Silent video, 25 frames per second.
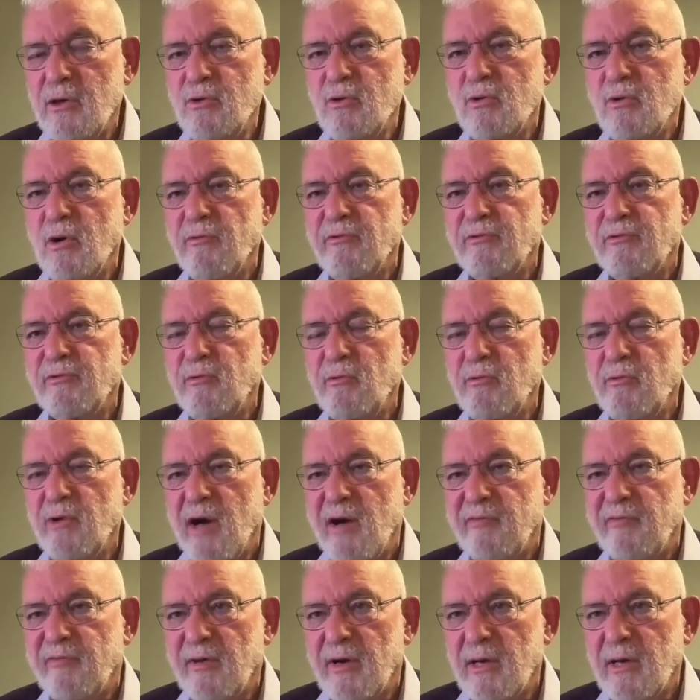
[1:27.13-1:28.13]
you go through
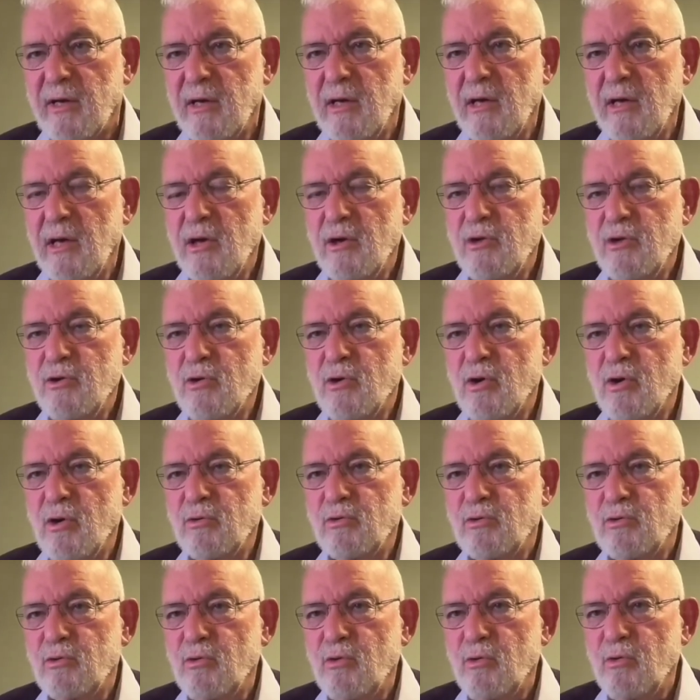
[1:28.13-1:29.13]
Rafah, you
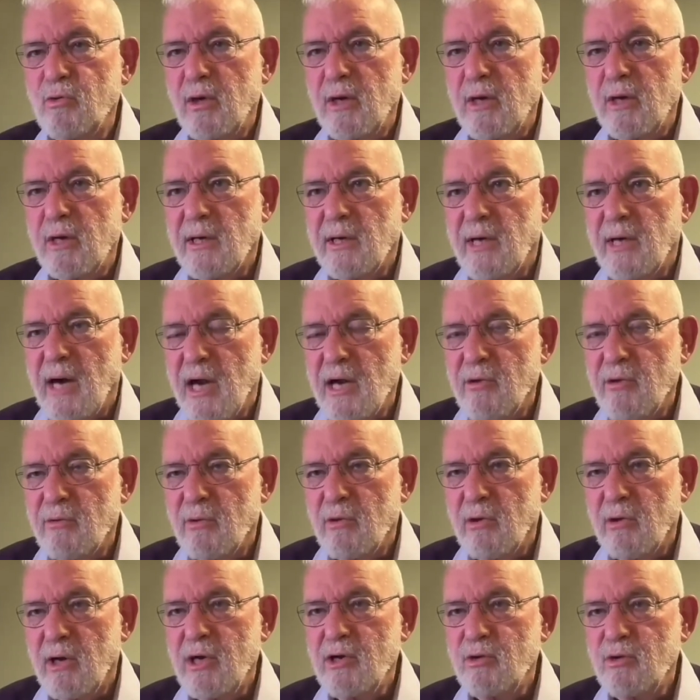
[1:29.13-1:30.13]
go to
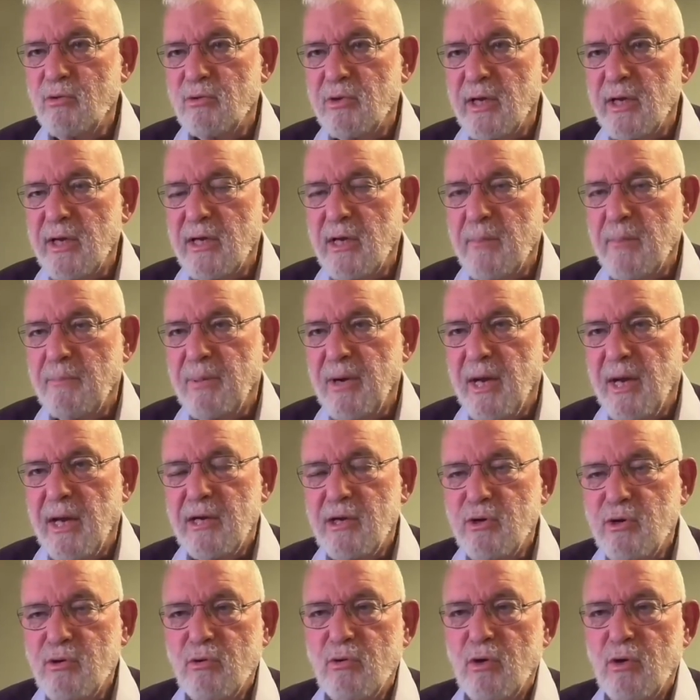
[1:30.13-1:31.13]
Cairo and you take a
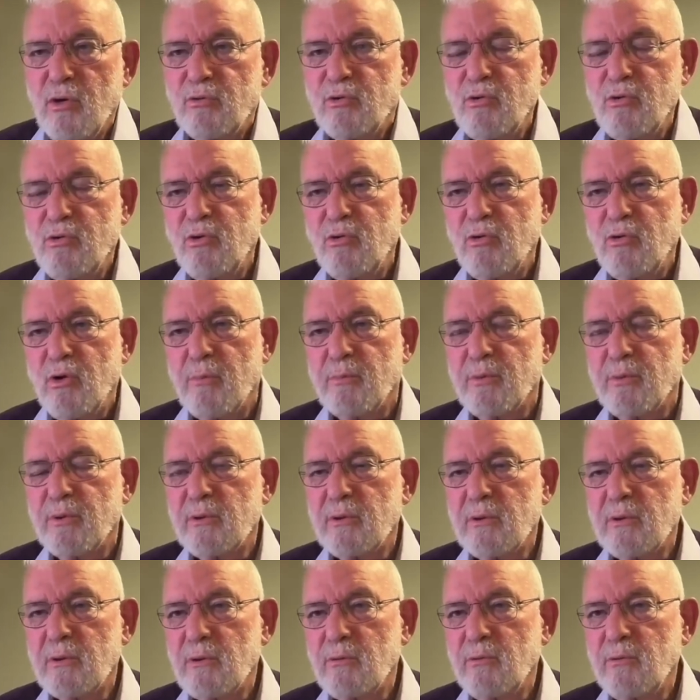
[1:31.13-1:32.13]
plane and you go to Europe.
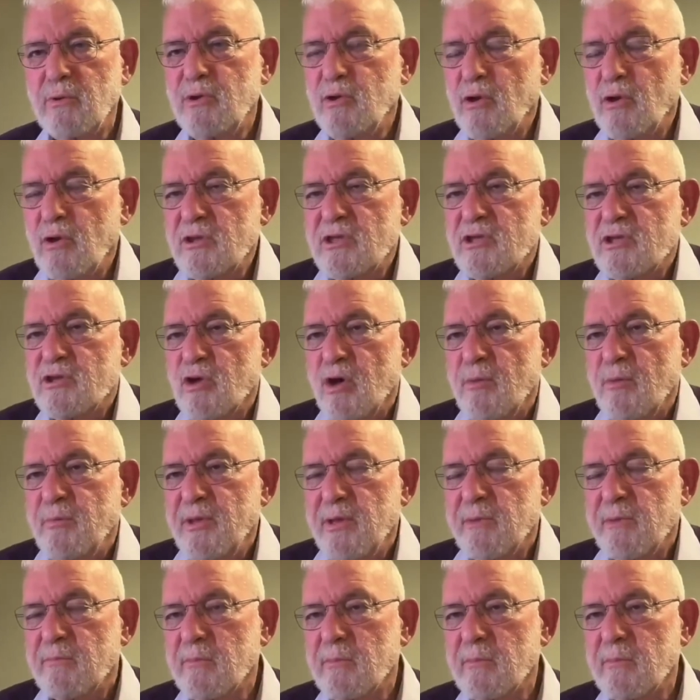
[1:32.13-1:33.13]
We don't stop
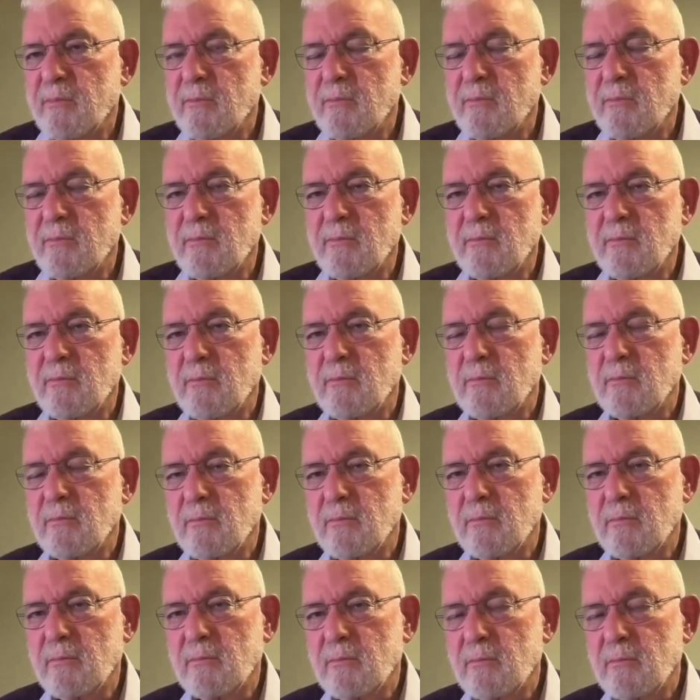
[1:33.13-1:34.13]
them.
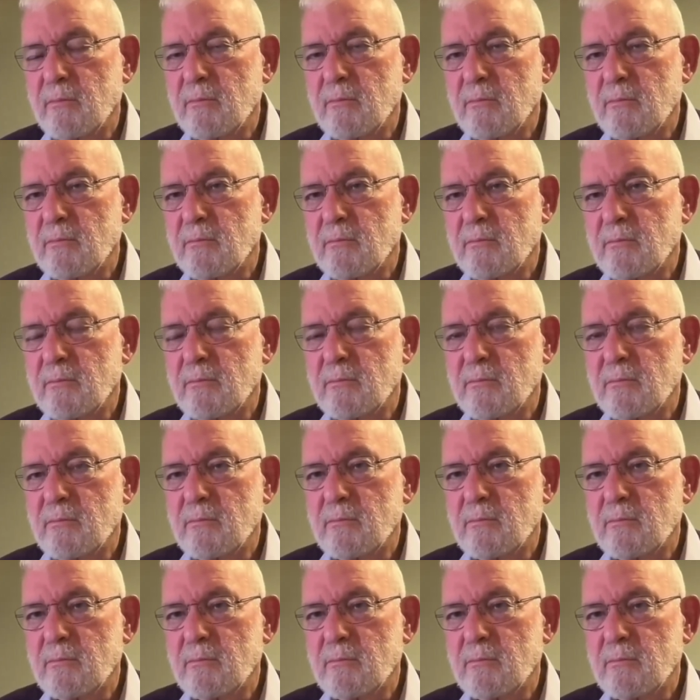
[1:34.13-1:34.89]
Okay, sir, I think the